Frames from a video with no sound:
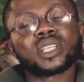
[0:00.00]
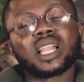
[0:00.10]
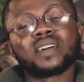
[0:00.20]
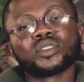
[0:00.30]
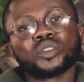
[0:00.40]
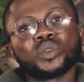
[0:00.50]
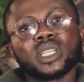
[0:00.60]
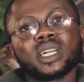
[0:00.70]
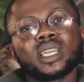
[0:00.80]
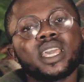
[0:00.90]
have to do with
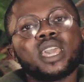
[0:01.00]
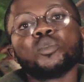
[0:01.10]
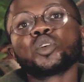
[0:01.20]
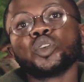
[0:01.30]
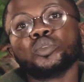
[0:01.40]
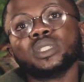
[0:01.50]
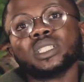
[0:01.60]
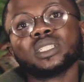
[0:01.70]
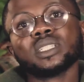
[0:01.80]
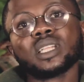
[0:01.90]
the hemoglobin,
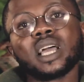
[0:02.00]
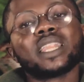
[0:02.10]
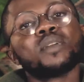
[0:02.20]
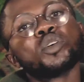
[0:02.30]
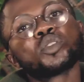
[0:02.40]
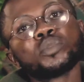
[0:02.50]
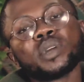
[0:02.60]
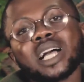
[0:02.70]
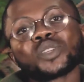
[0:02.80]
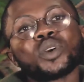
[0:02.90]
and hemoglobin,
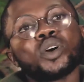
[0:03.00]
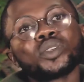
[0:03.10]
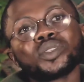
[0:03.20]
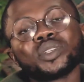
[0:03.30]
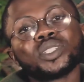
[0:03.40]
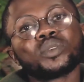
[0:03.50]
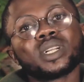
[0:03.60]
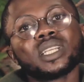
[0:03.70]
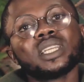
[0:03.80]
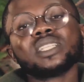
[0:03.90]
as we all know, is what
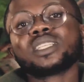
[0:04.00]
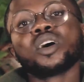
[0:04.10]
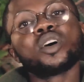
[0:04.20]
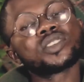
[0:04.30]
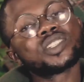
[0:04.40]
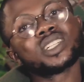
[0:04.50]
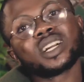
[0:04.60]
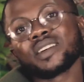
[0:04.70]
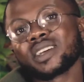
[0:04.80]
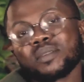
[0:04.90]
is the oxygen
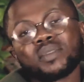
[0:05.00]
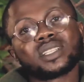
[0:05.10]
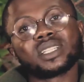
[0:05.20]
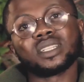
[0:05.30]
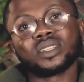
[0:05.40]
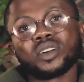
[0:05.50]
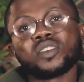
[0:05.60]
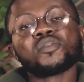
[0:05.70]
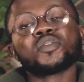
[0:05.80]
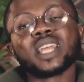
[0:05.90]
carrying capacity
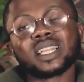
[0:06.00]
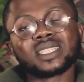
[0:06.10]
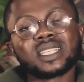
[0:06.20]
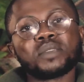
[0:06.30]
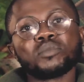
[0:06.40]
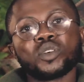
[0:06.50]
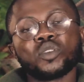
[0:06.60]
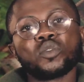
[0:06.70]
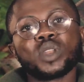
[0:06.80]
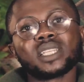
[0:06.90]
of that same, or
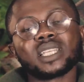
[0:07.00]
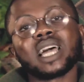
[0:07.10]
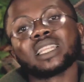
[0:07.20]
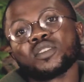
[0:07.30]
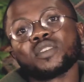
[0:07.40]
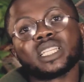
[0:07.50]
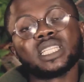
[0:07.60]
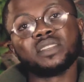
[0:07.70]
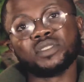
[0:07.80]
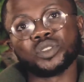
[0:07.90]
will I say, of an
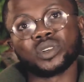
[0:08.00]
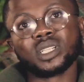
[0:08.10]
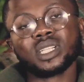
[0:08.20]
individual.